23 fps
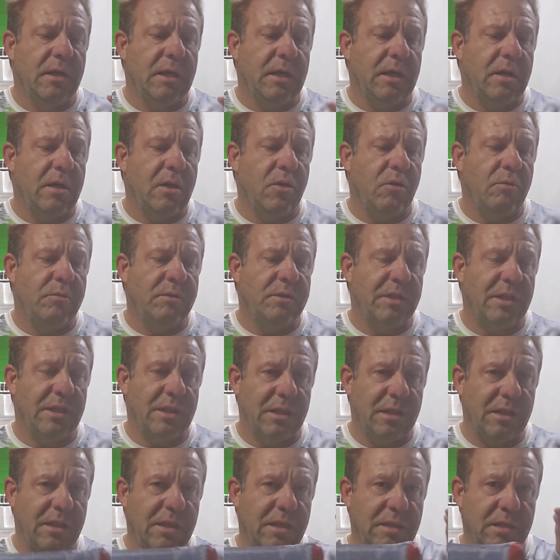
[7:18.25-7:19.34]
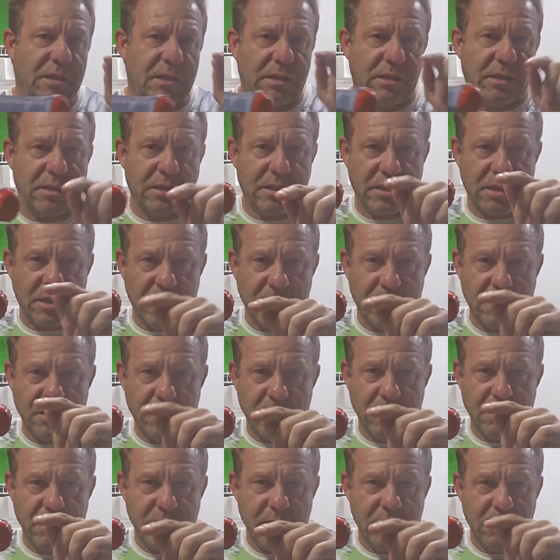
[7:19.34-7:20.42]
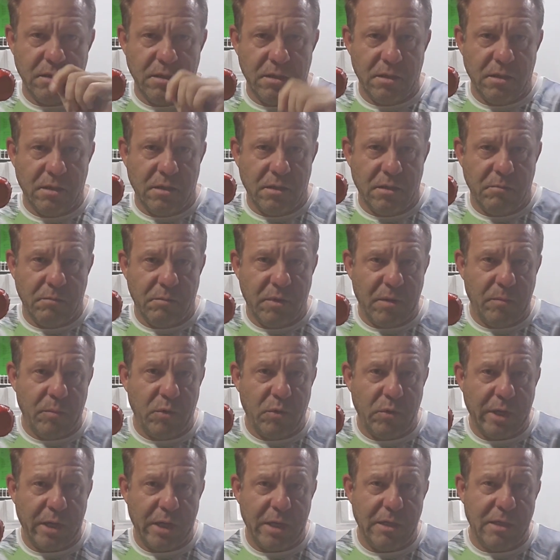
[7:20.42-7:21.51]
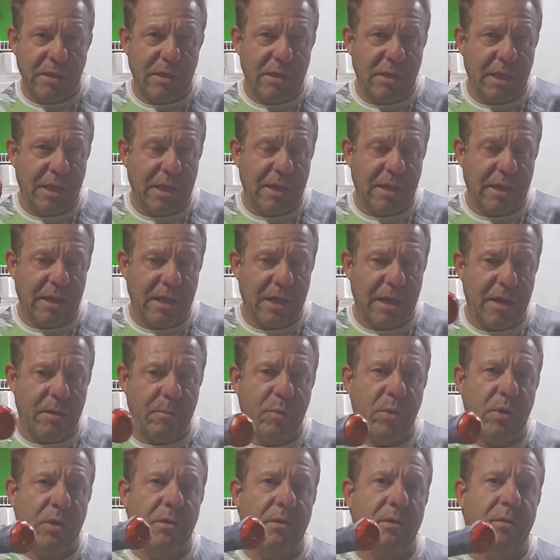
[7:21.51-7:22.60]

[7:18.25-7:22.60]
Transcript: in hopes that this bubble-ended end cap